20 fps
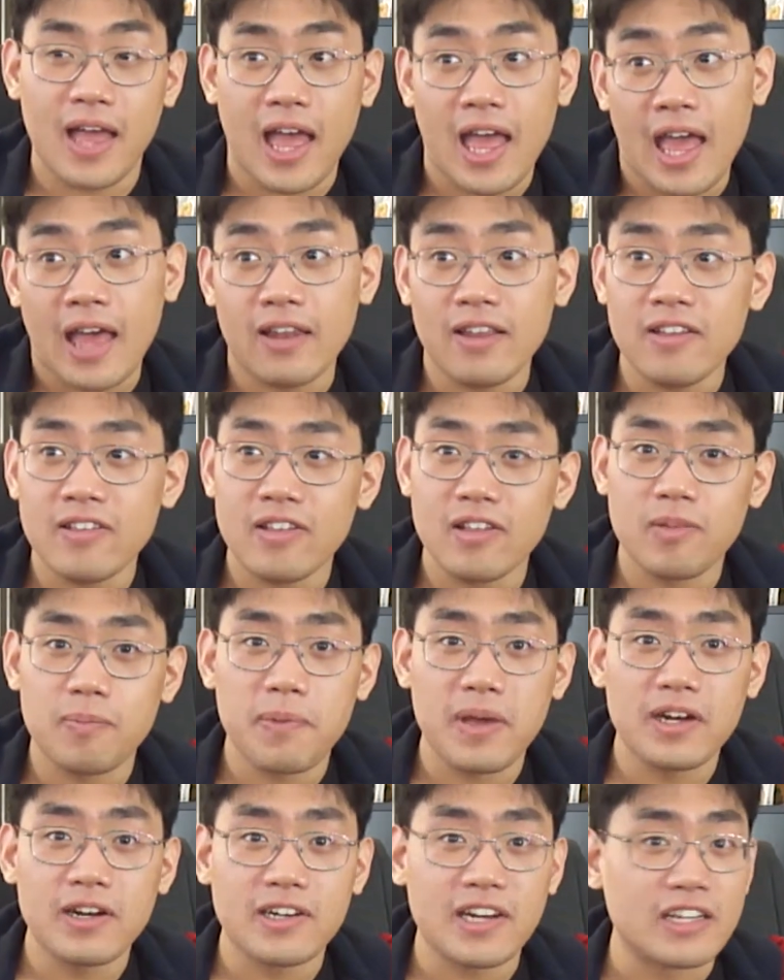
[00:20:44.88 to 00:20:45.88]
At least it's
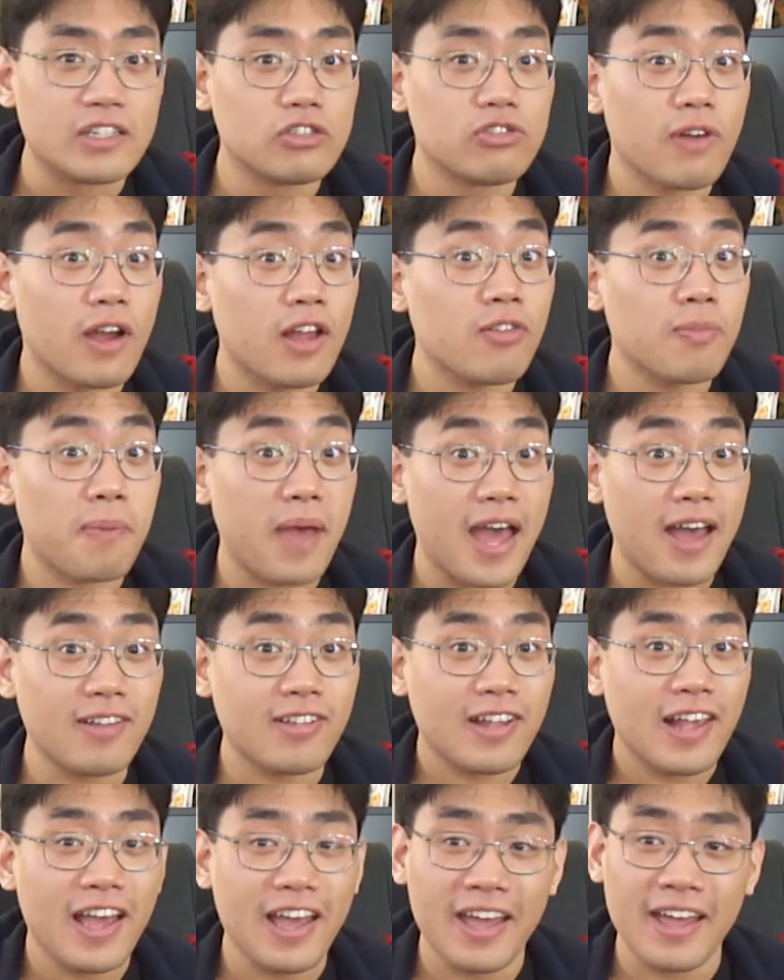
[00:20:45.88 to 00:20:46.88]
better than
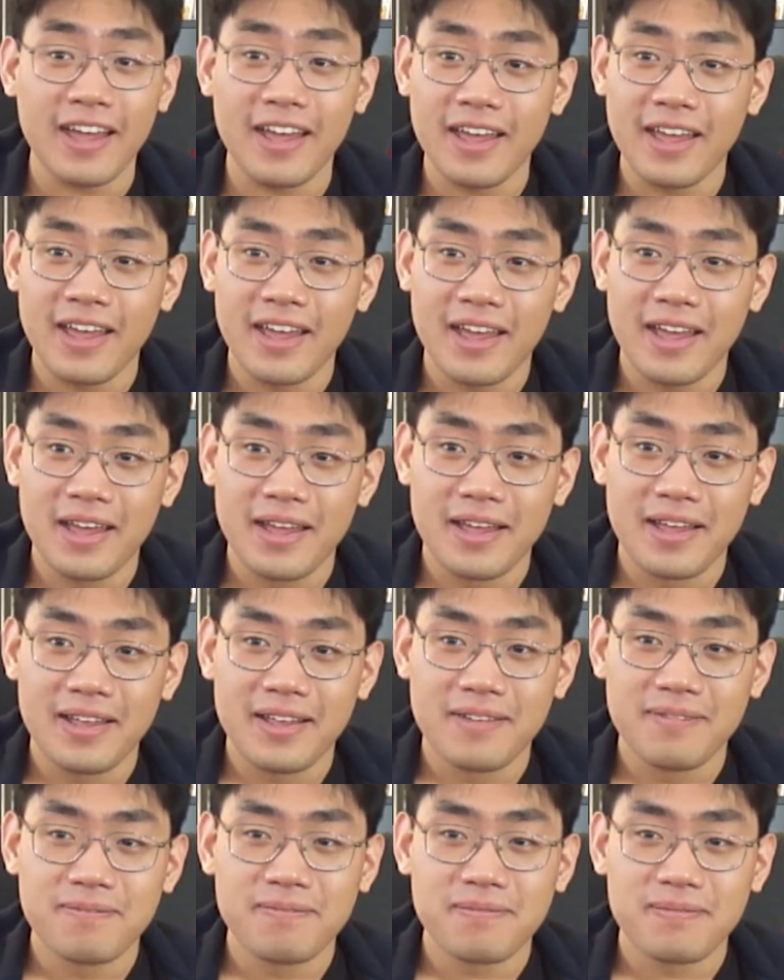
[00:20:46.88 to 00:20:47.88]
Trespass.
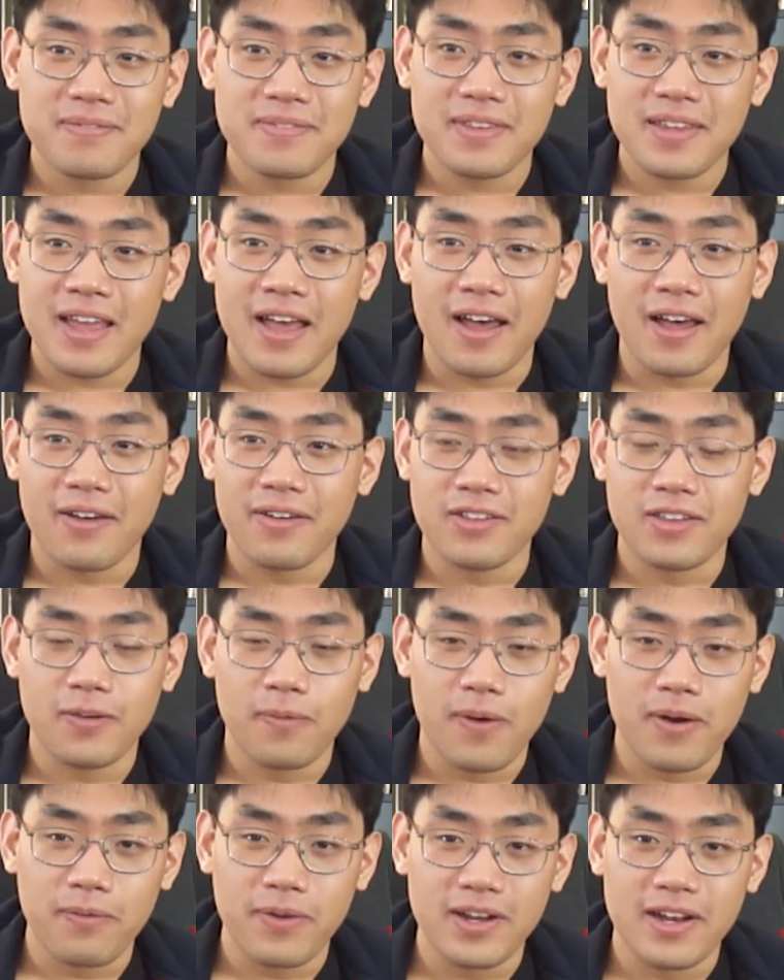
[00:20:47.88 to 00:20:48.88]
The
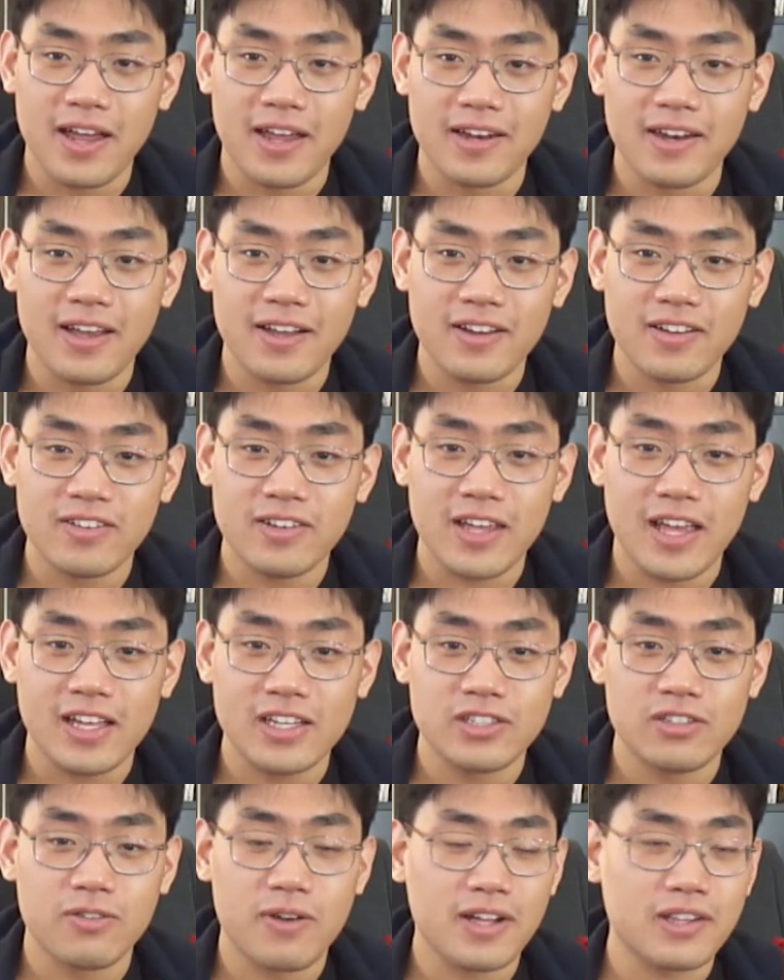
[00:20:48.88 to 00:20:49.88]
one with Nicolas
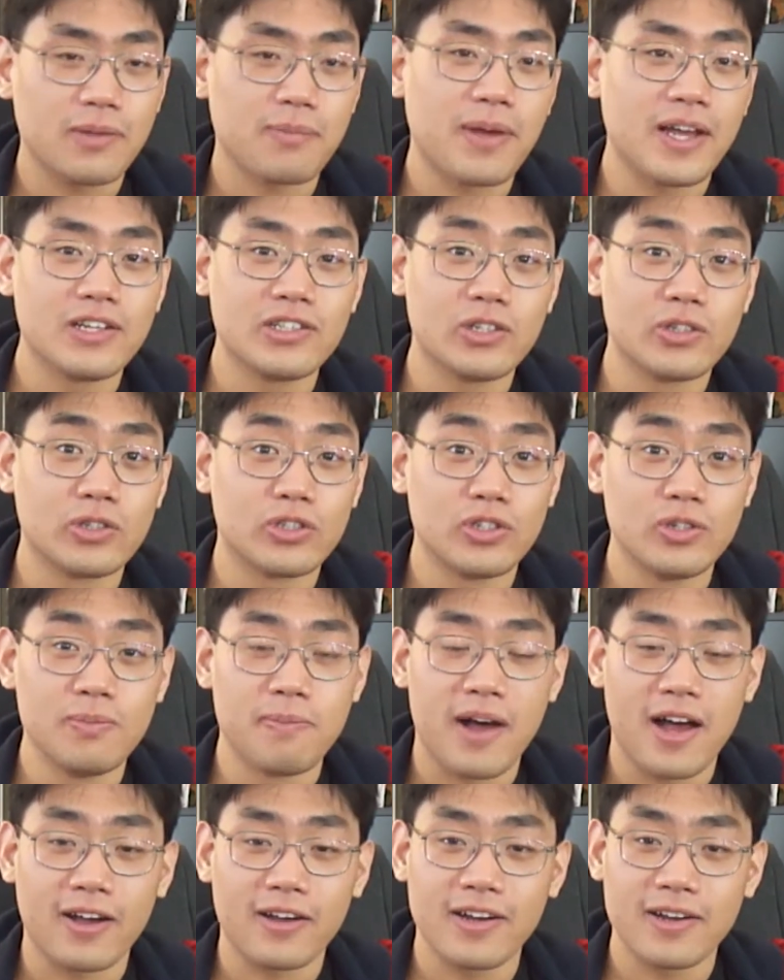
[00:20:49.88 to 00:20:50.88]
Cage, directed by Joel
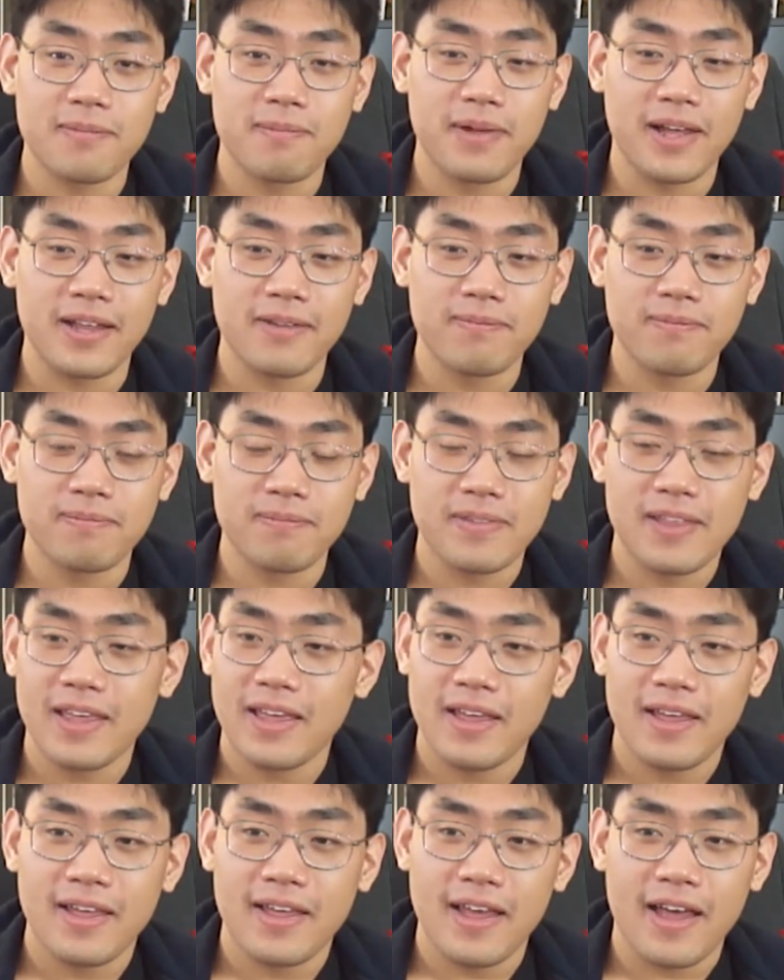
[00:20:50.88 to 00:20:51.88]
Schumacher. But,
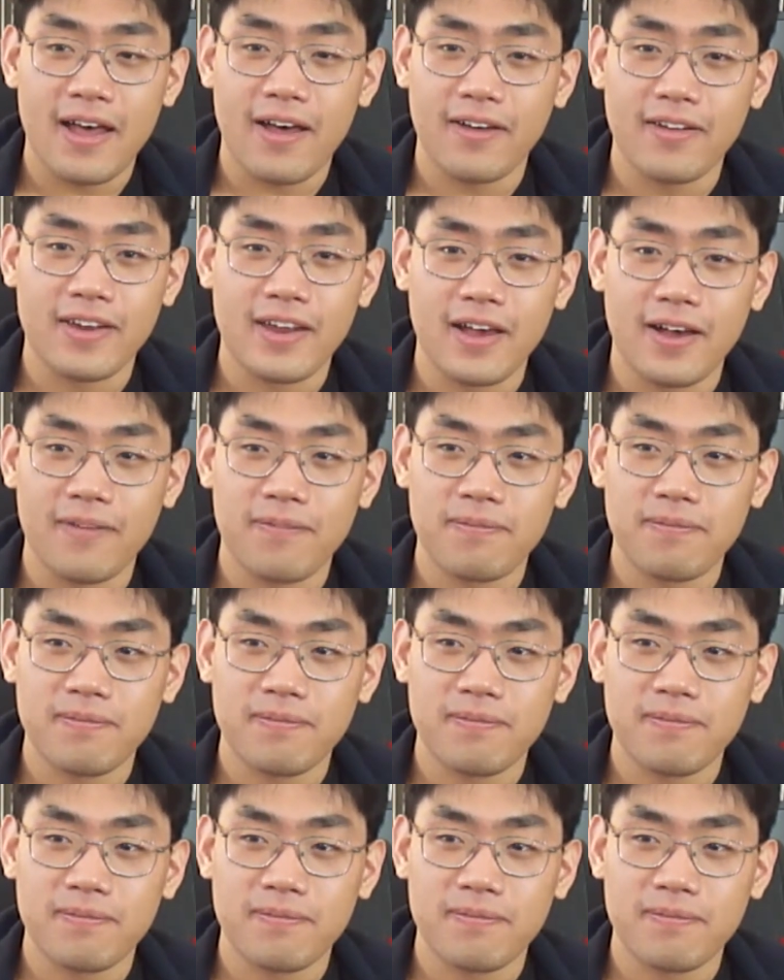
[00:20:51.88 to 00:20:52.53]
I don't know.